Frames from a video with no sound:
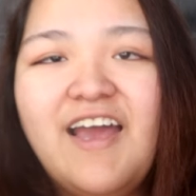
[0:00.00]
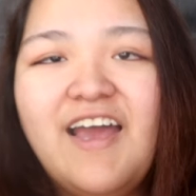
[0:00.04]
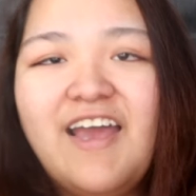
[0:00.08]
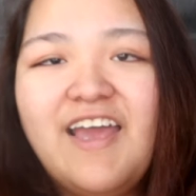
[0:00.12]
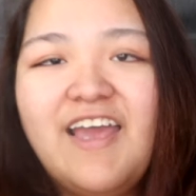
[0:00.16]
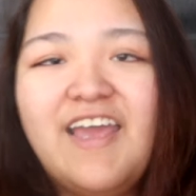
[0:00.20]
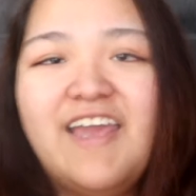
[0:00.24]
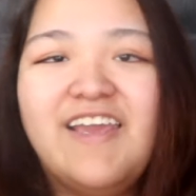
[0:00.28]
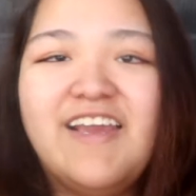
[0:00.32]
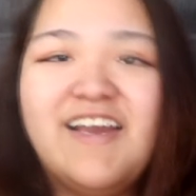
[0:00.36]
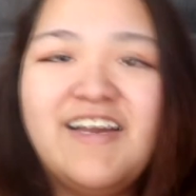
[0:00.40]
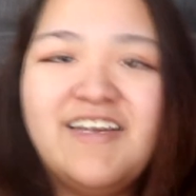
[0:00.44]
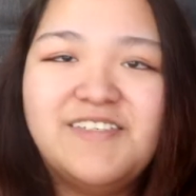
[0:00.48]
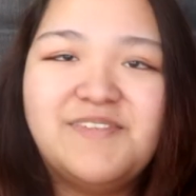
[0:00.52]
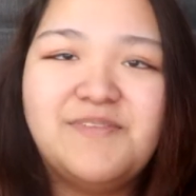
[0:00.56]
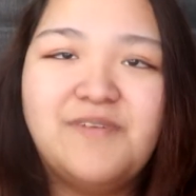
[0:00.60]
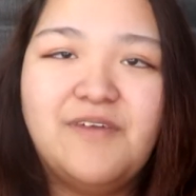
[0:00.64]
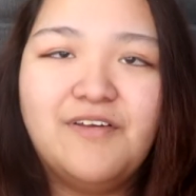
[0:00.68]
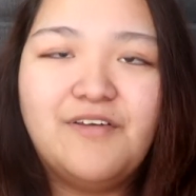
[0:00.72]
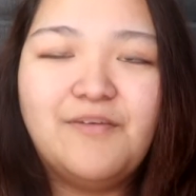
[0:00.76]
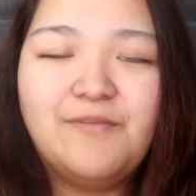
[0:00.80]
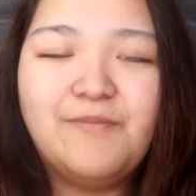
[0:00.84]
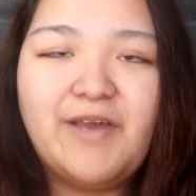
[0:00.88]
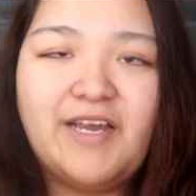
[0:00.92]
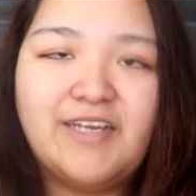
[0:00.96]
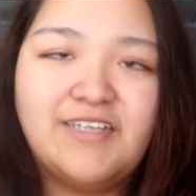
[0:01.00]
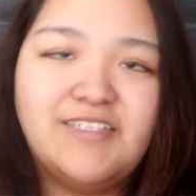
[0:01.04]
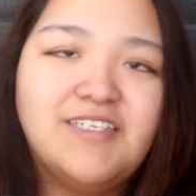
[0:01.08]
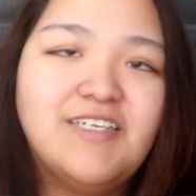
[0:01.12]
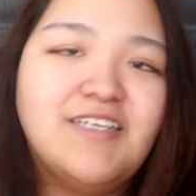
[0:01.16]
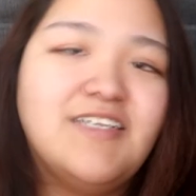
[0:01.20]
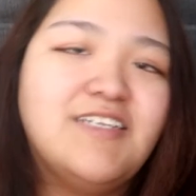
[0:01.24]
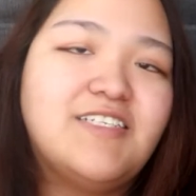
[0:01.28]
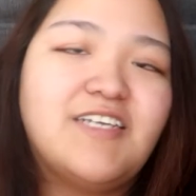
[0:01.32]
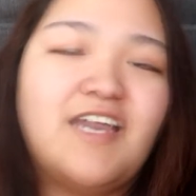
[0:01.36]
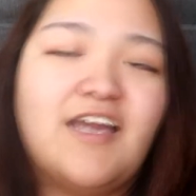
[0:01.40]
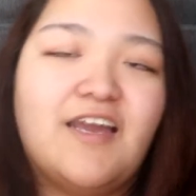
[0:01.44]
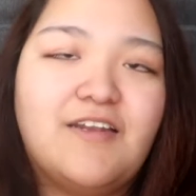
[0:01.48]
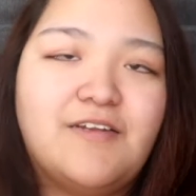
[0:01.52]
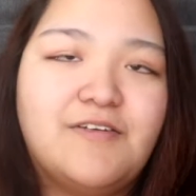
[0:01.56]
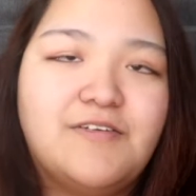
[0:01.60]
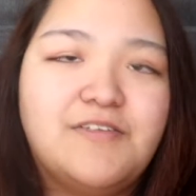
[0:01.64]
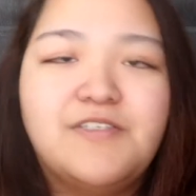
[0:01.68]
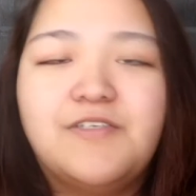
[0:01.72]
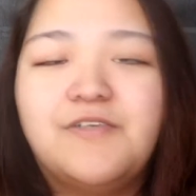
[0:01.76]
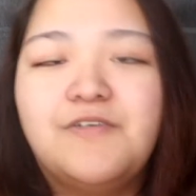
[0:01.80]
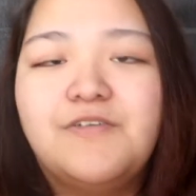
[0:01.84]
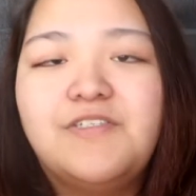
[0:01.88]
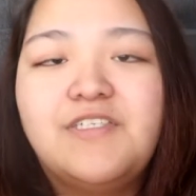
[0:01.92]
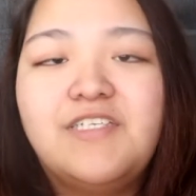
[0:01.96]
Hey guys, welcome back to the channel.
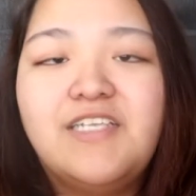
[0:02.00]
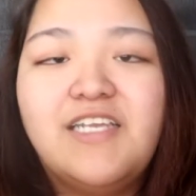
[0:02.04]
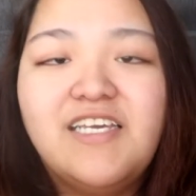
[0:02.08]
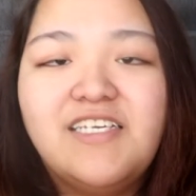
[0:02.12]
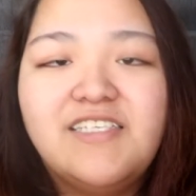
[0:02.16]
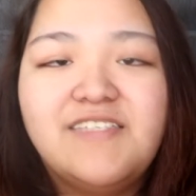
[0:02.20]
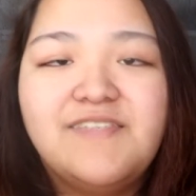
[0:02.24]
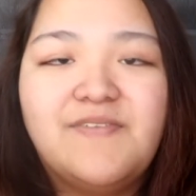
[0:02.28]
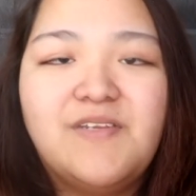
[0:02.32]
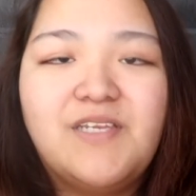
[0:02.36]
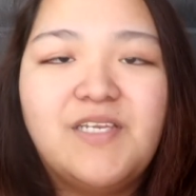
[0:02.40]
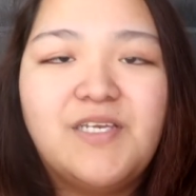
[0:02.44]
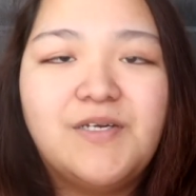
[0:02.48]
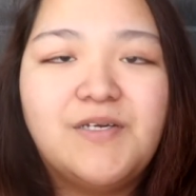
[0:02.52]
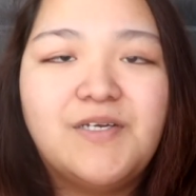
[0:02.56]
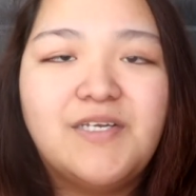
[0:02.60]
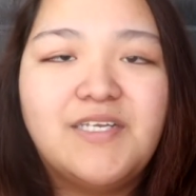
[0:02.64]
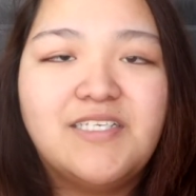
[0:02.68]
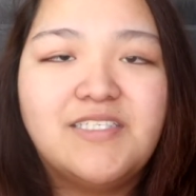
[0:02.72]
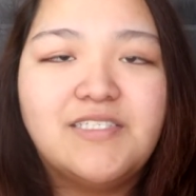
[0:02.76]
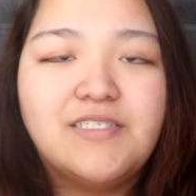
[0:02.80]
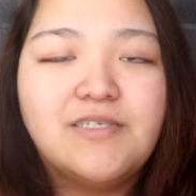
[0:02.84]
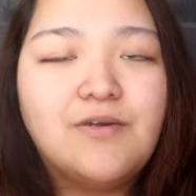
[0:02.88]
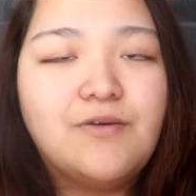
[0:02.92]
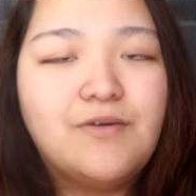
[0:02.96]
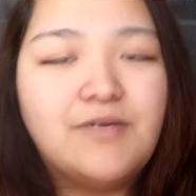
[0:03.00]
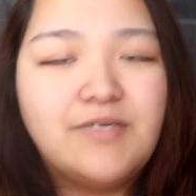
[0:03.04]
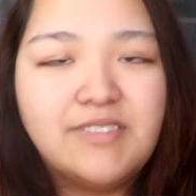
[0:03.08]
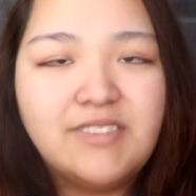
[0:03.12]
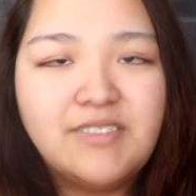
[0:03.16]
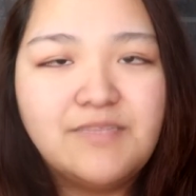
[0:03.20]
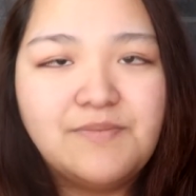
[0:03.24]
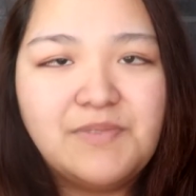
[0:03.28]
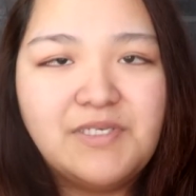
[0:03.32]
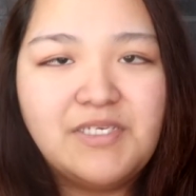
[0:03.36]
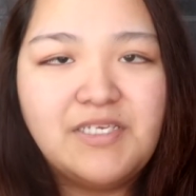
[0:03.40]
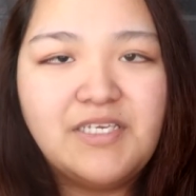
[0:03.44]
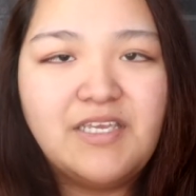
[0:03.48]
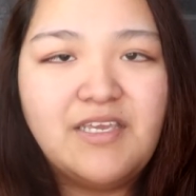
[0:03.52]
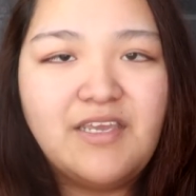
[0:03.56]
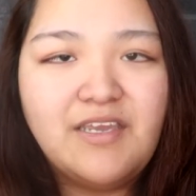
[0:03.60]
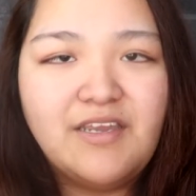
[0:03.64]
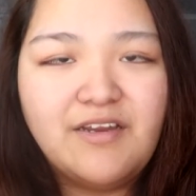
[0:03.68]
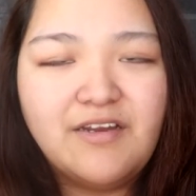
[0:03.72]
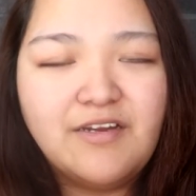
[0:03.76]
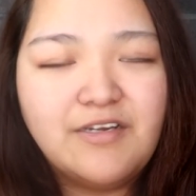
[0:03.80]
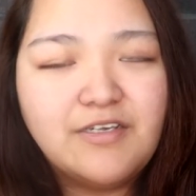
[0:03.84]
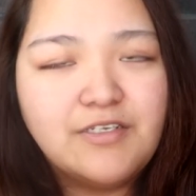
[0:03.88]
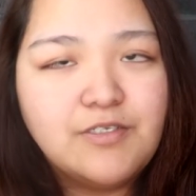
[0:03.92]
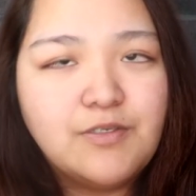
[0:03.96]
So today's video is going to be
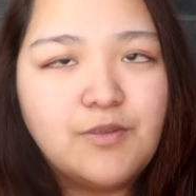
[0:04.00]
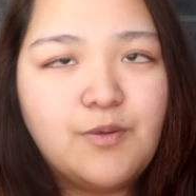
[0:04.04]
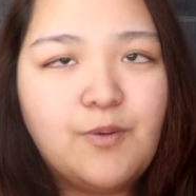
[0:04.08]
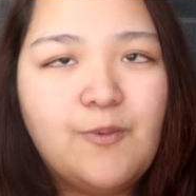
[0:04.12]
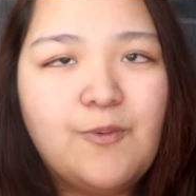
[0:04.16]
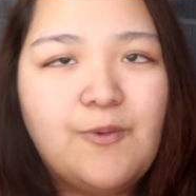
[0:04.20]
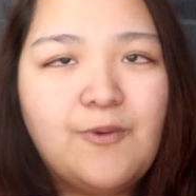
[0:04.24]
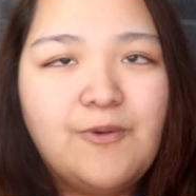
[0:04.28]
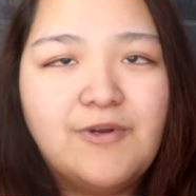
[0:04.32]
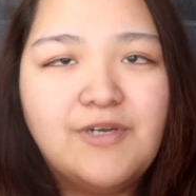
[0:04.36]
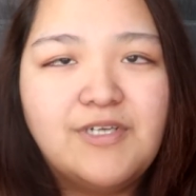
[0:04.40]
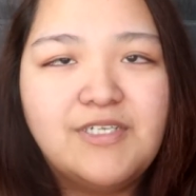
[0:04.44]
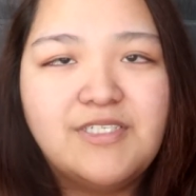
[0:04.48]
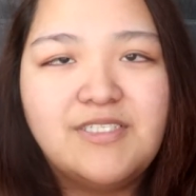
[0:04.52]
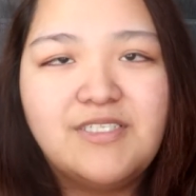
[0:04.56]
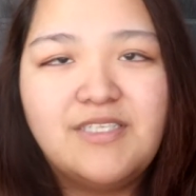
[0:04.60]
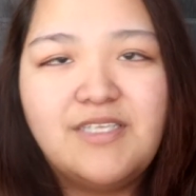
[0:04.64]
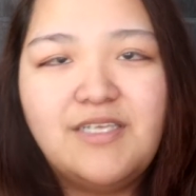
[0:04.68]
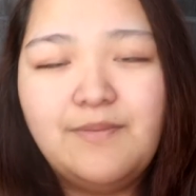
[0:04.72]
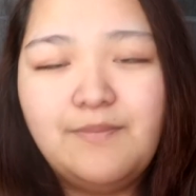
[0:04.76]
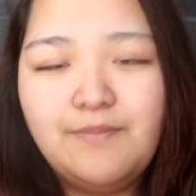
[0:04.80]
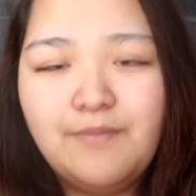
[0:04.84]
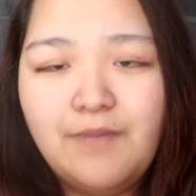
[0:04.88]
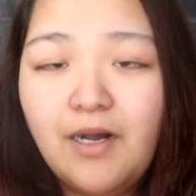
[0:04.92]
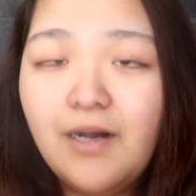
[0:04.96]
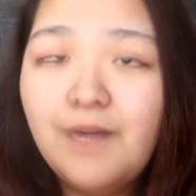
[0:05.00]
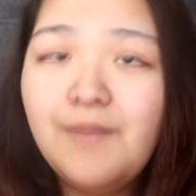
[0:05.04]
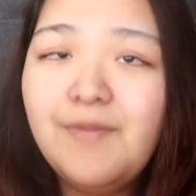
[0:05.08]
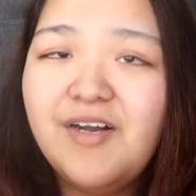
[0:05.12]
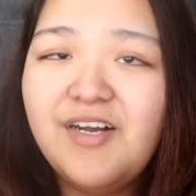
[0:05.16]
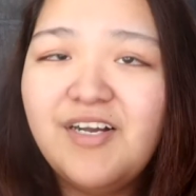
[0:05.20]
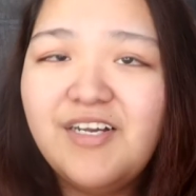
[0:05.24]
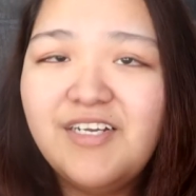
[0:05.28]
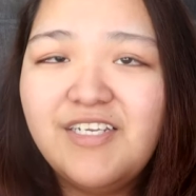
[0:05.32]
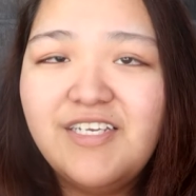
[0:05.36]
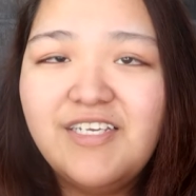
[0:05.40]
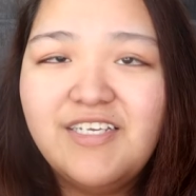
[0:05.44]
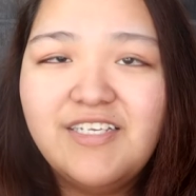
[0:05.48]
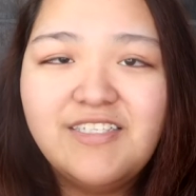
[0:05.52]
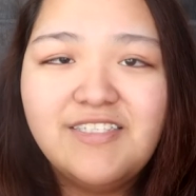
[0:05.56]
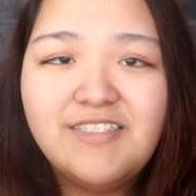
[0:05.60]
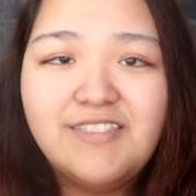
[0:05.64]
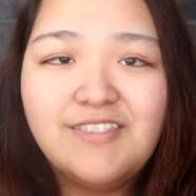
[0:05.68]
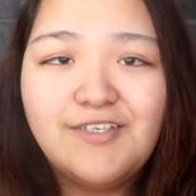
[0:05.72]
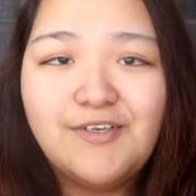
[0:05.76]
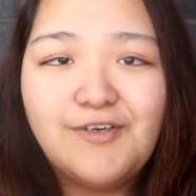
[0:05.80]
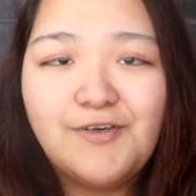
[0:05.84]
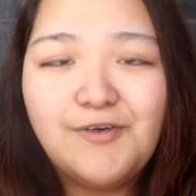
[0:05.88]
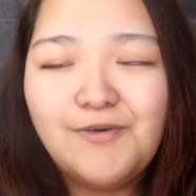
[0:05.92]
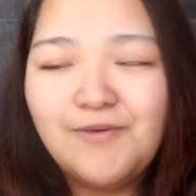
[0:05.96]
geared towards the mom audience,
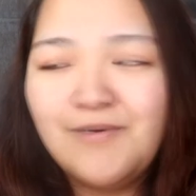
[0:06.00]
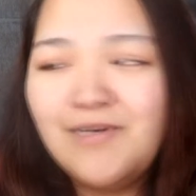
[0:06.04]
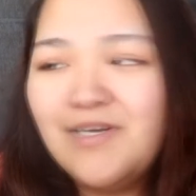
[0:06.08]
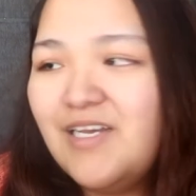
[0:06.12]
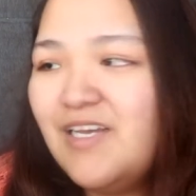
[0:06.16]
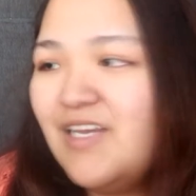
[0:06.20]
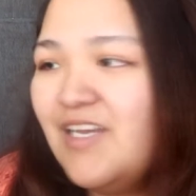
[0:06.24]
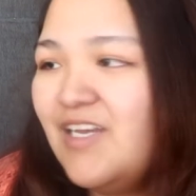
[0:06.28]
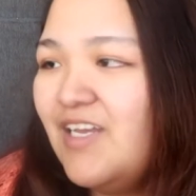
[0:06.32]
so